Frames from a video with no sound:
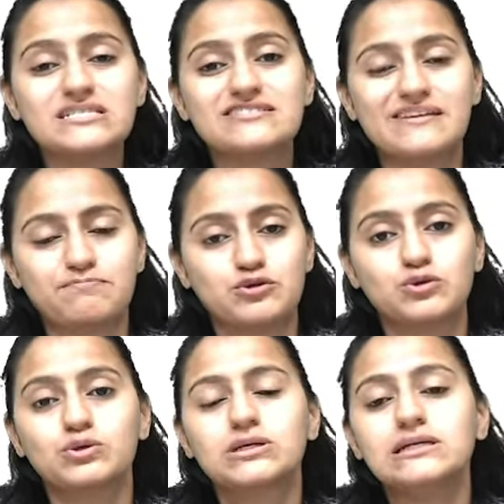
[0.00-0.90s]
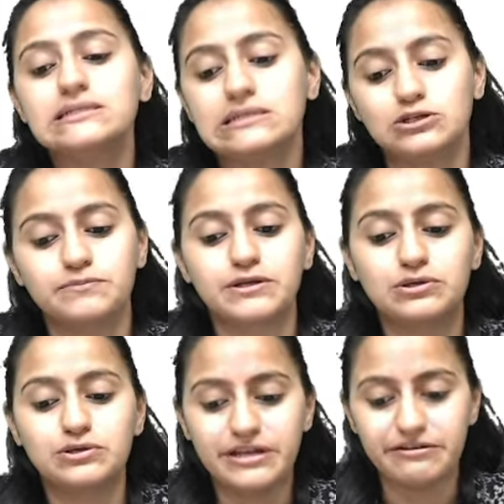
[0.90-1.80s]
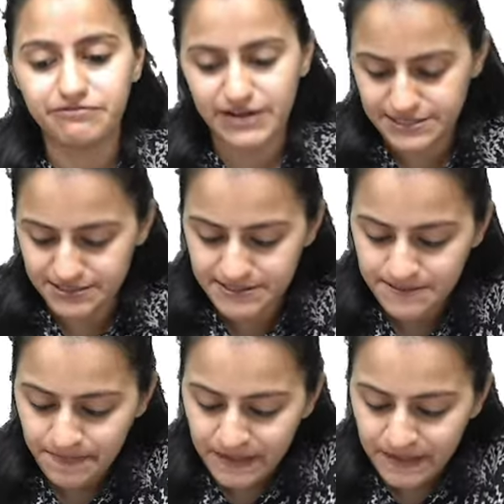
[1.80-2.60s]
streptococcal glomerulonephritis.